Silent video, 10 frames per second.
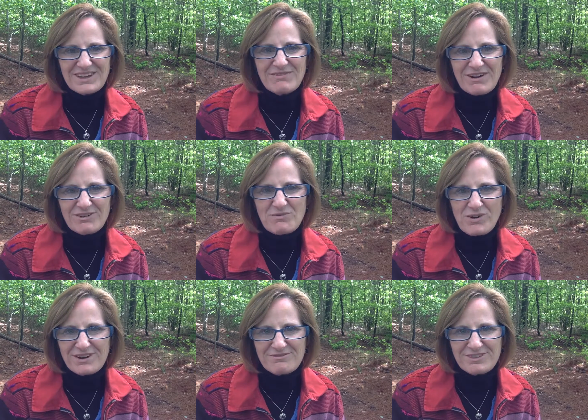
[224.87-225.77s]
If every
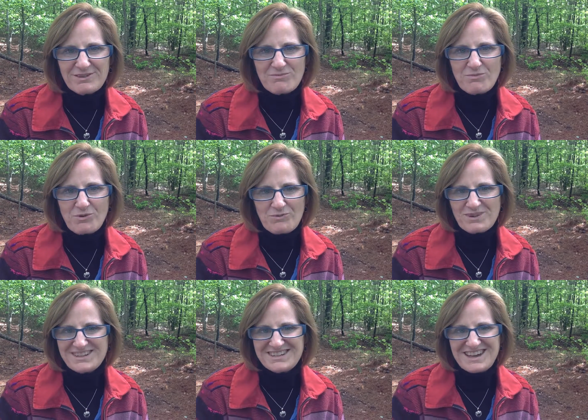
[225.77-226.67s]
one of them were
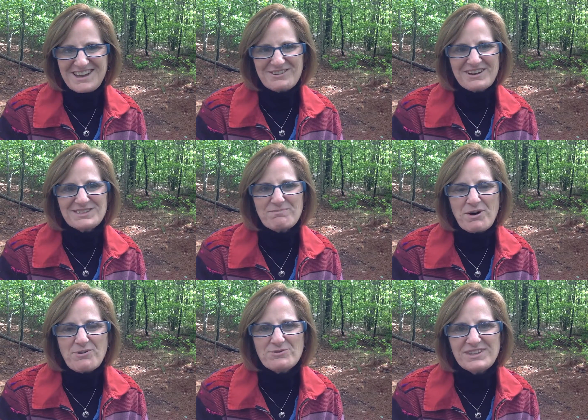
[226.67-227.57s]
written down, I
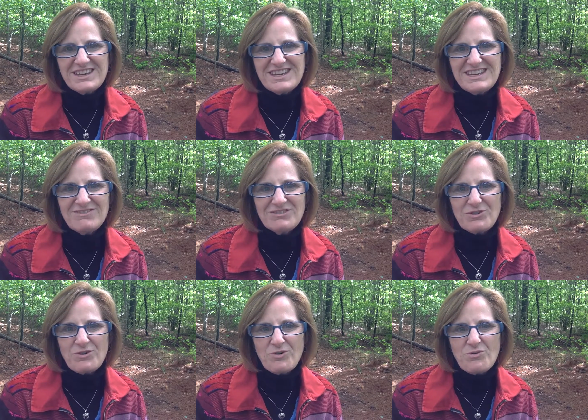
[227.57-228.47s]
suppose that even
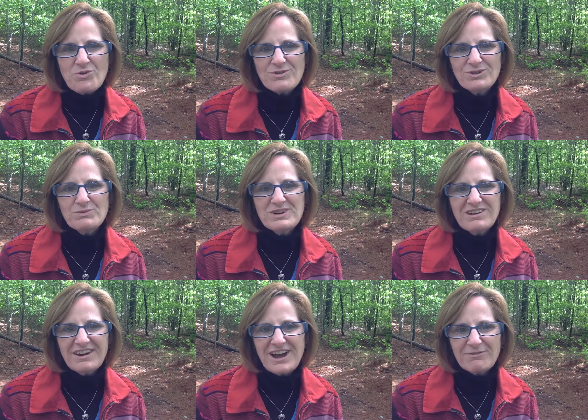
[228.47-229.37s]
the whole world would
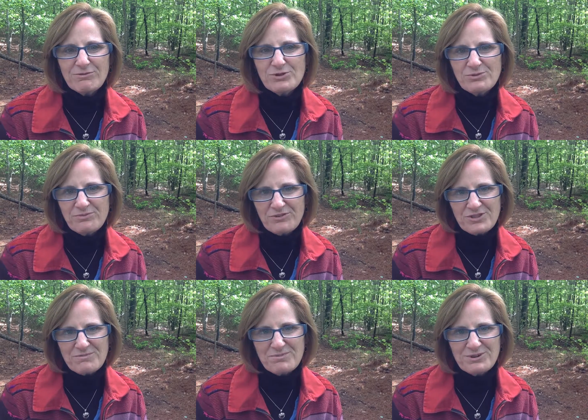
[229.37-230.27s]
not have room
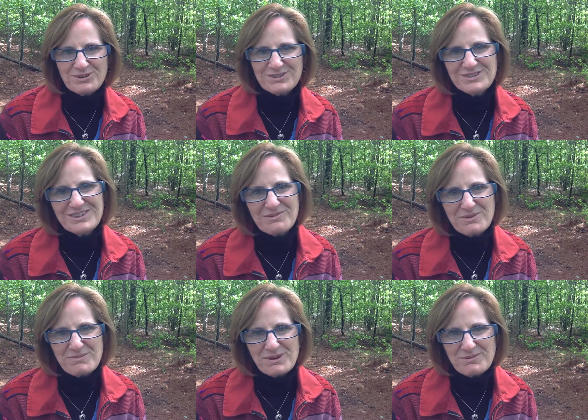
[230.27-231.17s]
for the books that
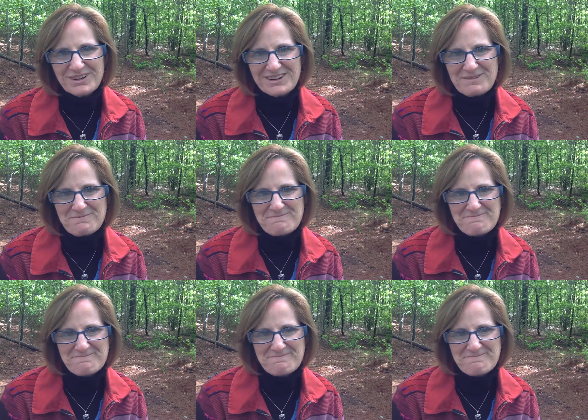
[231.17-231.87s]
would be written.